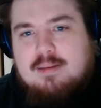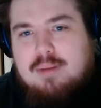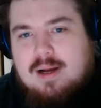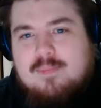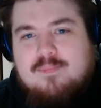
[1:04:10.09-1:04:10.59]

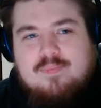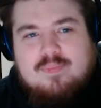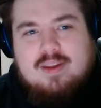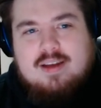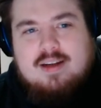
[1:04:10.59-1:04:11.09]
But
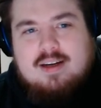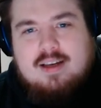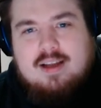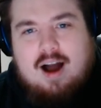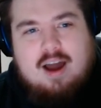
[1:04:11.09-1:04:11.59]

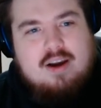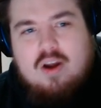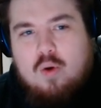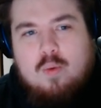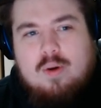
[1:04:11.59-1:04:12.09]
I don't
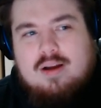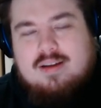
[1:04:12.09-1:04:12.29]
know.